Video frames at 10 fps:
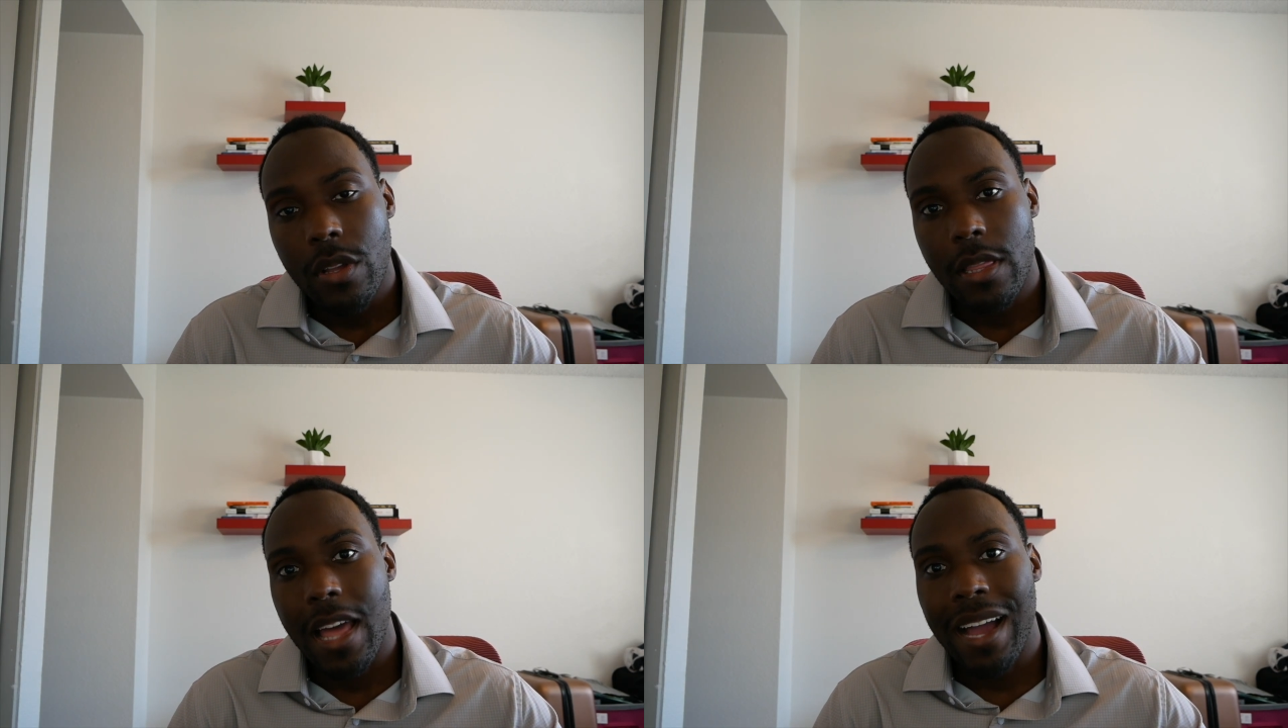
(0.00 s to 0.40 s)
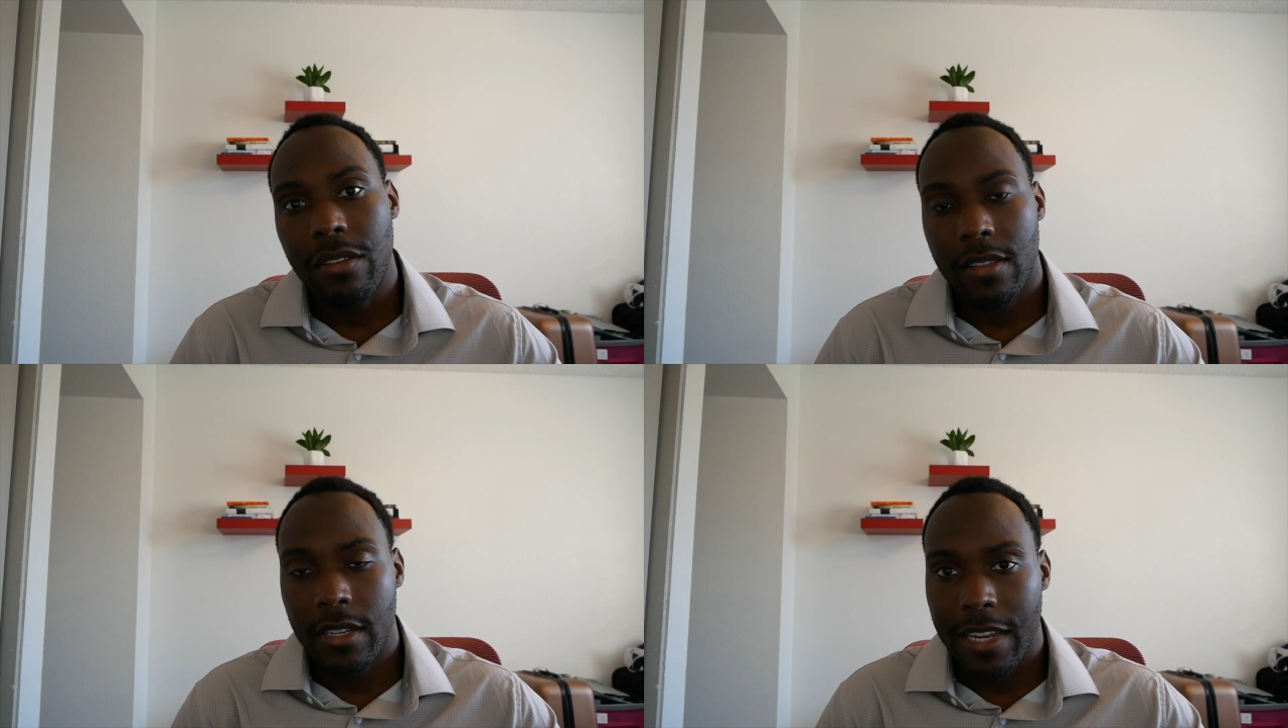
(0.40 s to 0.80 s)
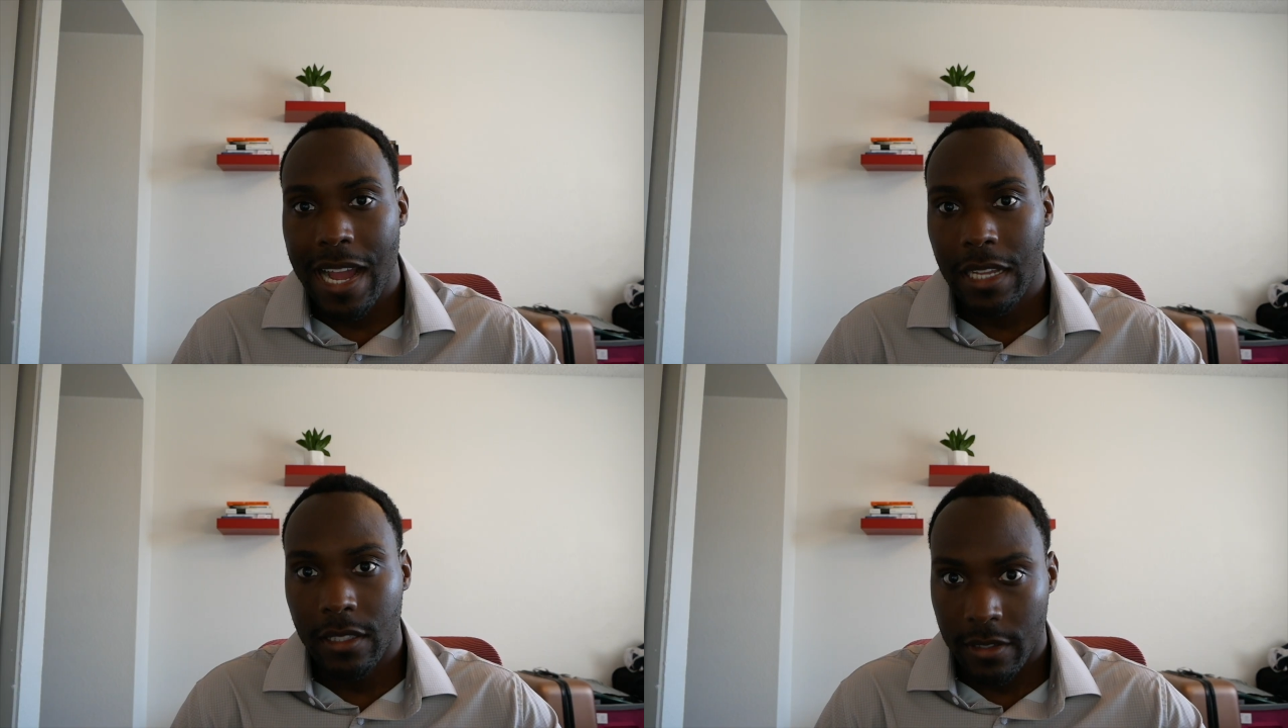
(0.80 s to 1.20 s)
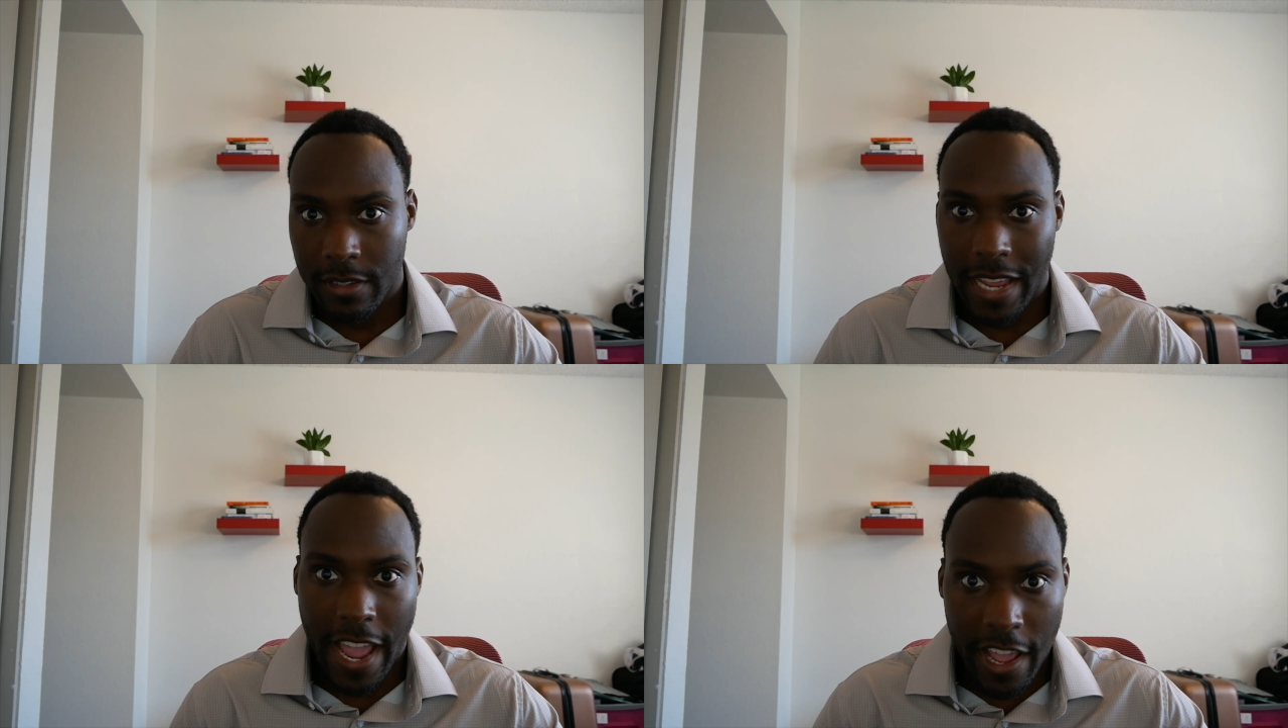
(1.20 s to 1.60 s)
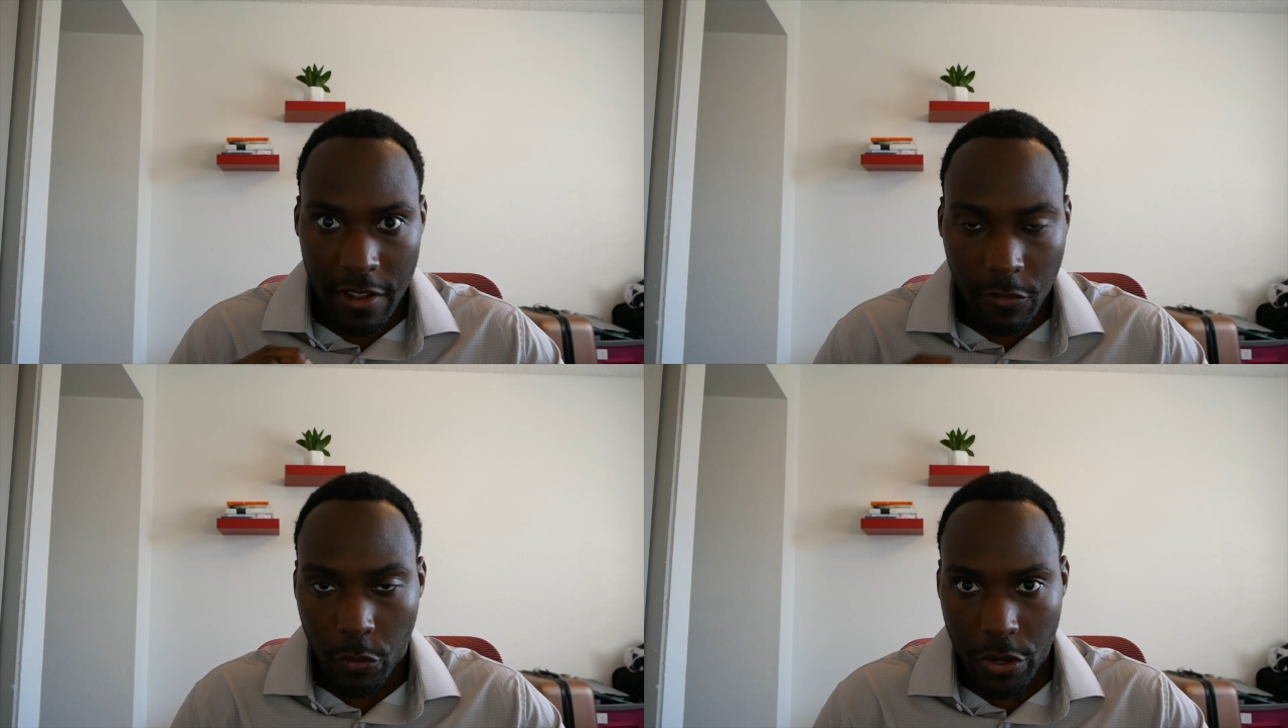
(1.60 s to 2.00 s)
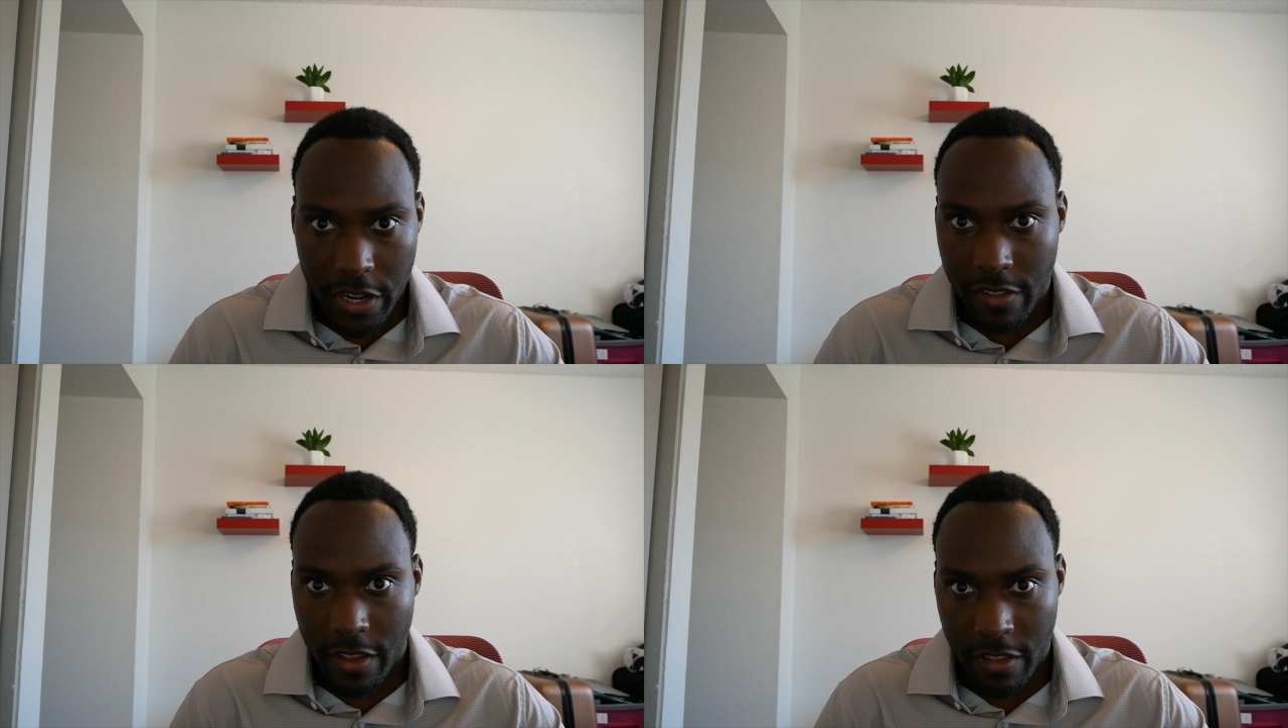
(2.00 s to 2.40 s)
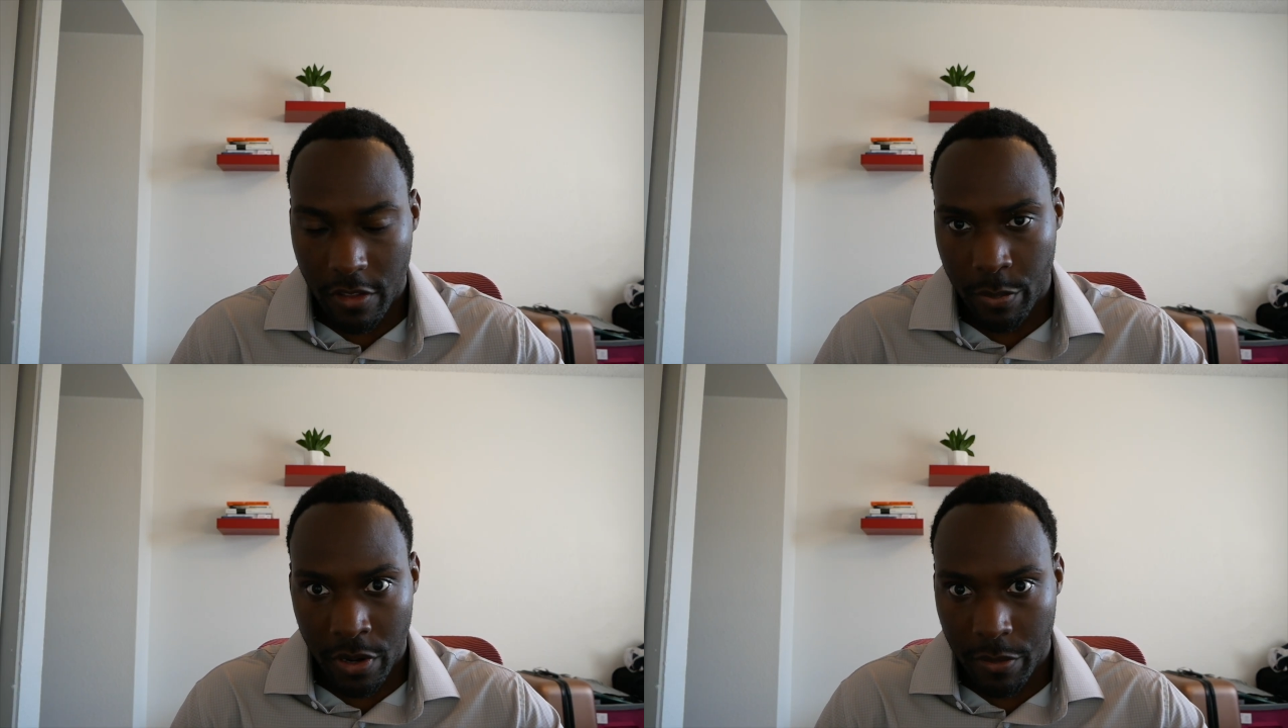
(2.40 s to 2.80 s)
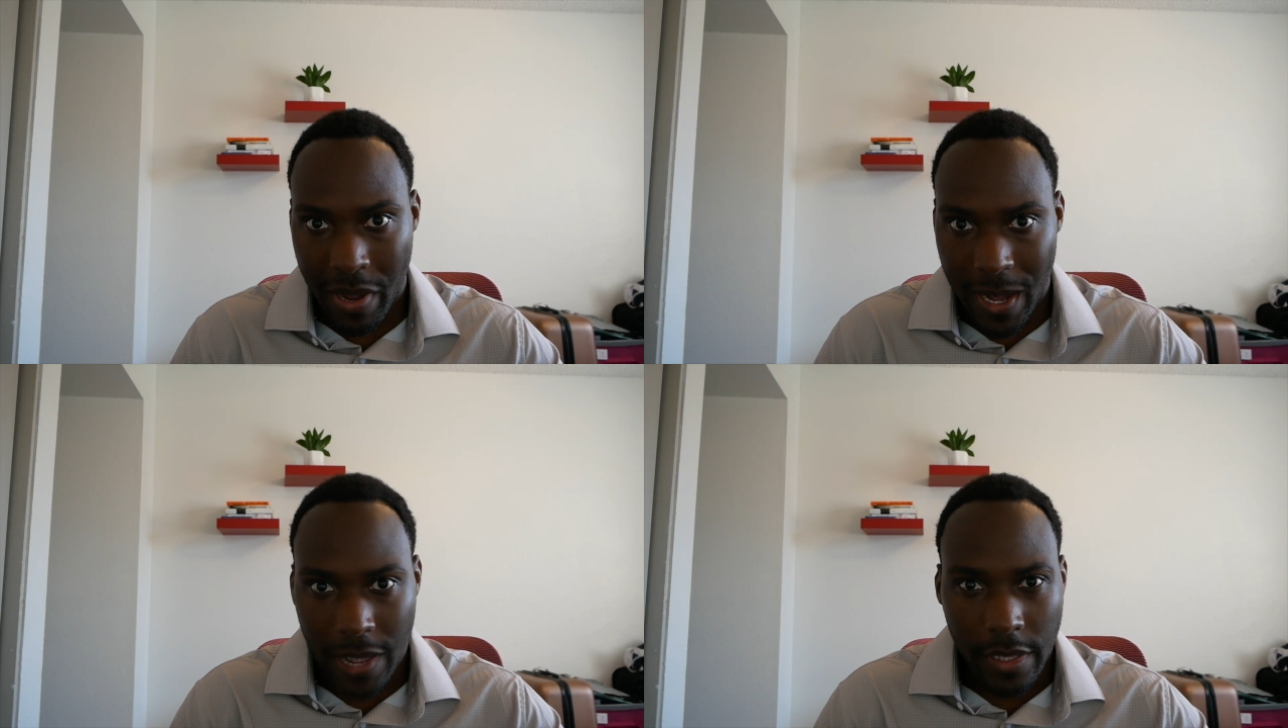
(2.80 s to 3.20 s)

$32,000 at 40 cents per mile.